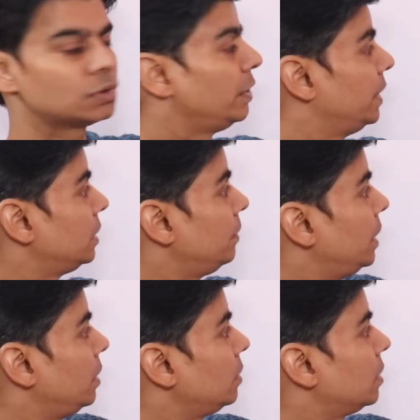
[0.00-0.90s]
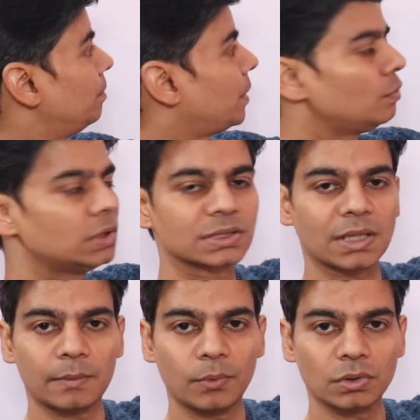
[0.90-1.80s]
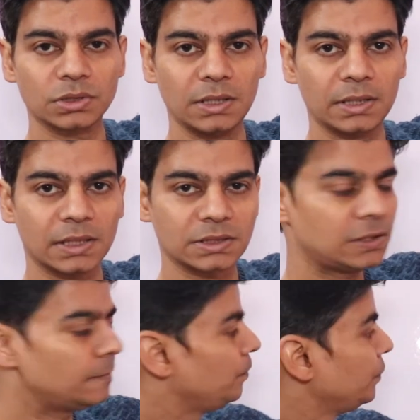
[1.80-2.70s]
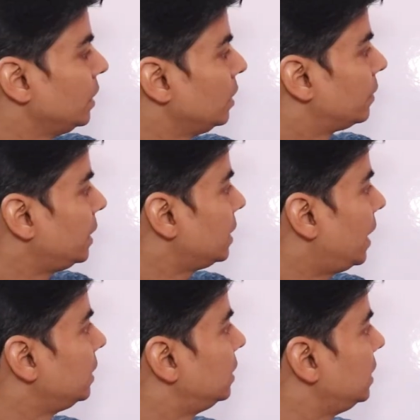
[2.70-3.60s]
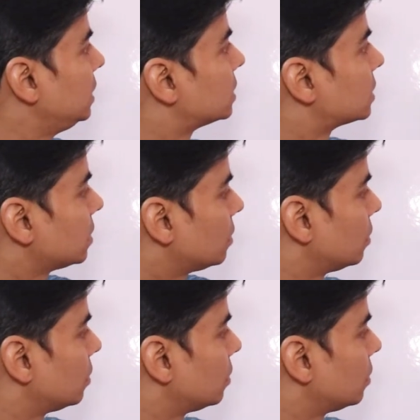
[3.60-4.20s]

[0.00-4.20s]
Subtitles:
So here the parent compound is carboxylic acid, right? And these